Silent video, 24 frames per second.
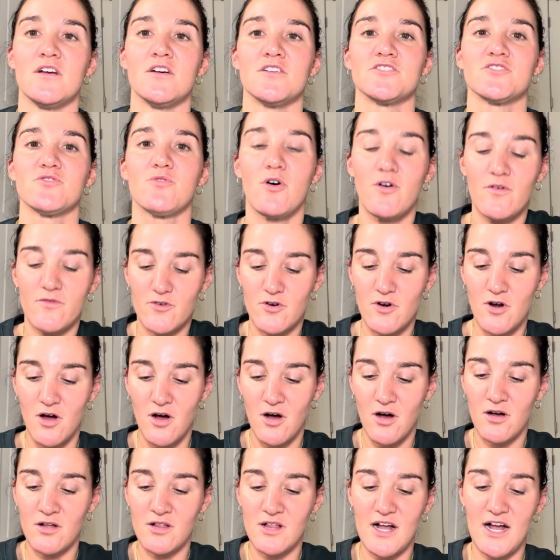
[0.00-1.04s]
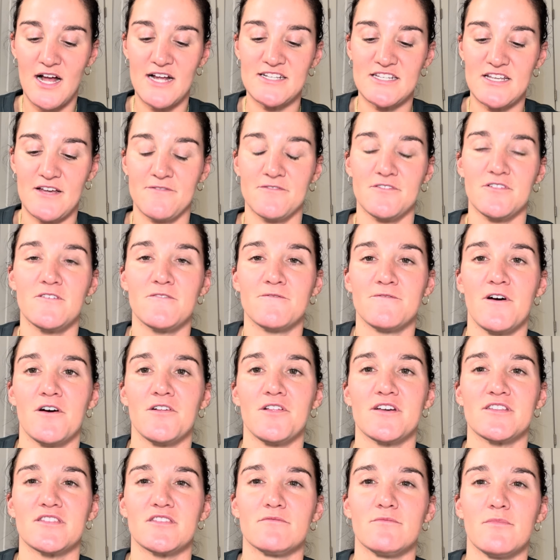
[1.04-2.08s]
So overall, I definitely felt
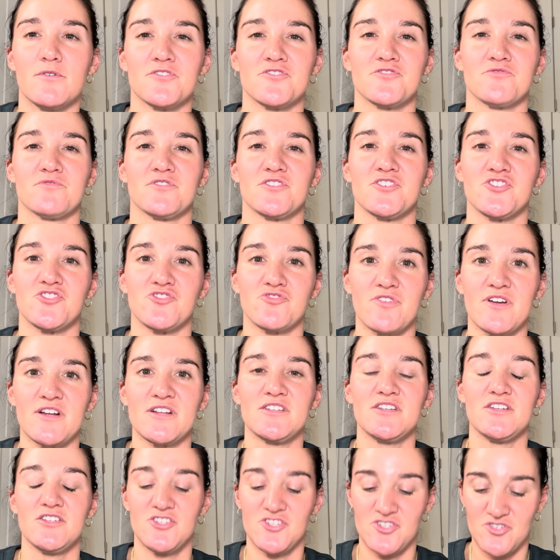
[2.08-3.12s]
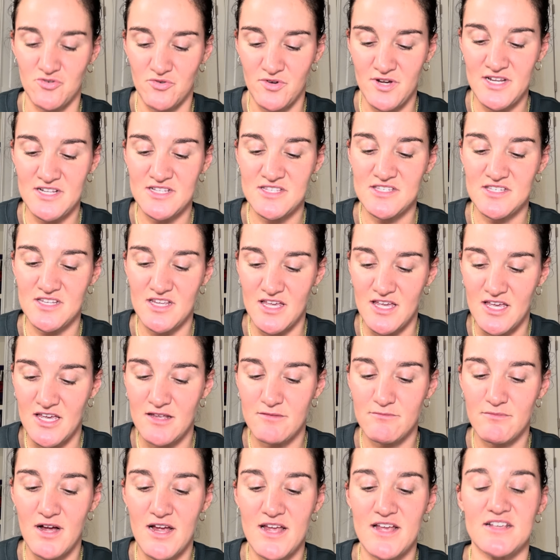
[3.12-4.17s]
like the most restricted joints
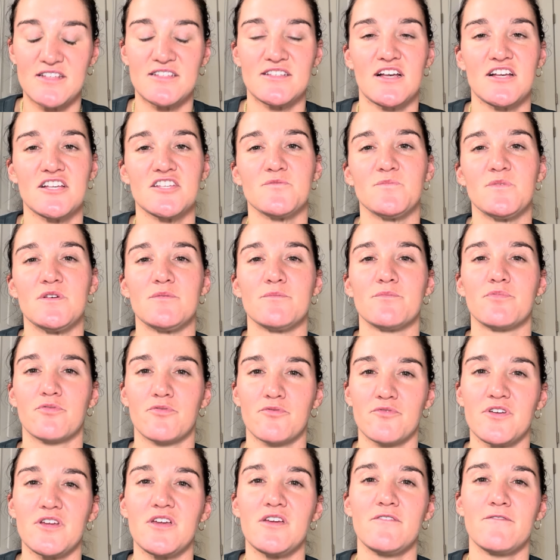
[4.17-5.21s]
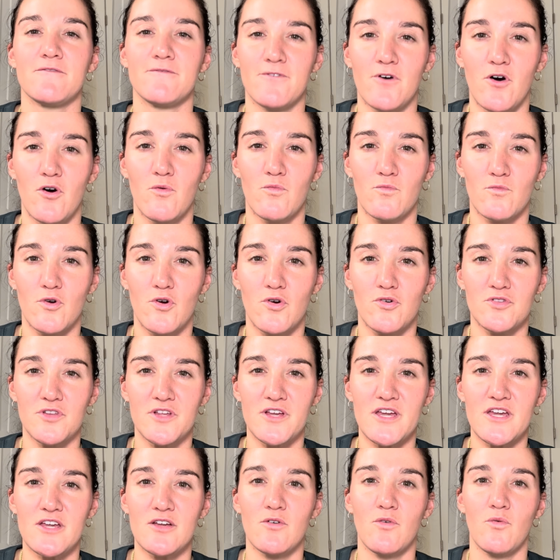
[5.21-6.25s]
in my assessment pre foam
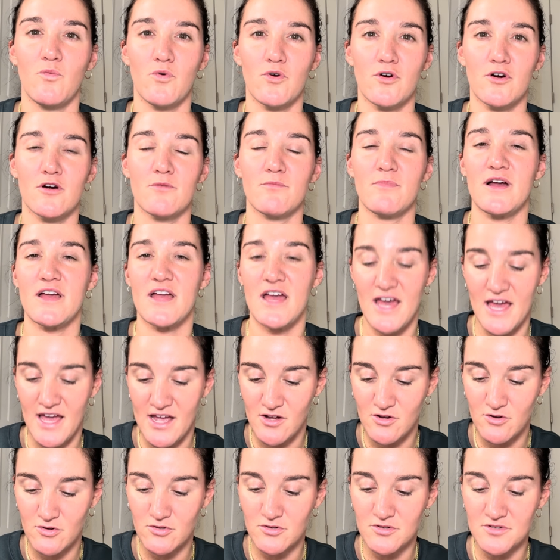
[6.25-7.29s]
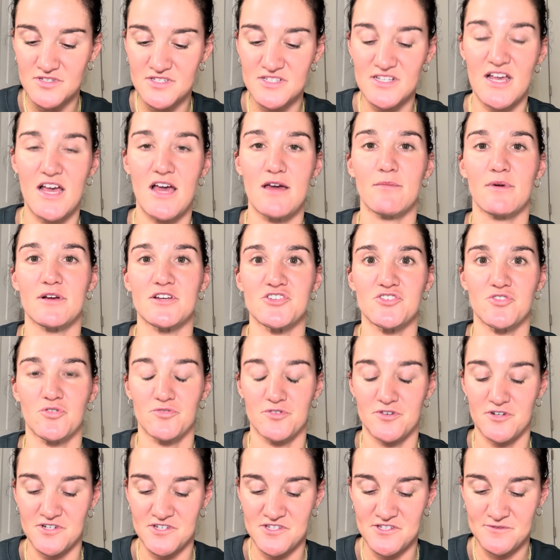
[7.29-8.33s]
rolling were my ankles and my
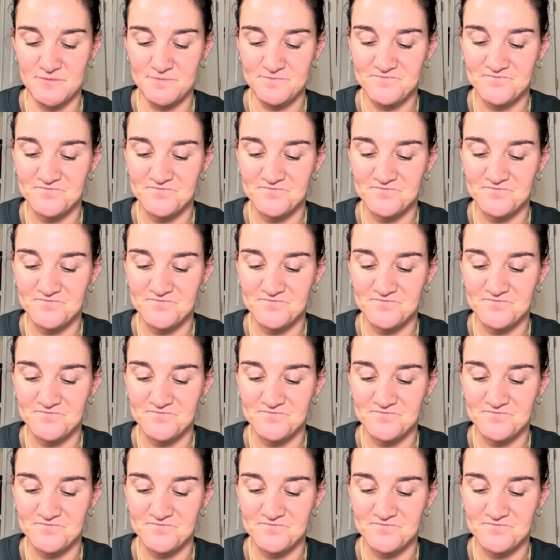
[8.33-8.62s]
shoulders.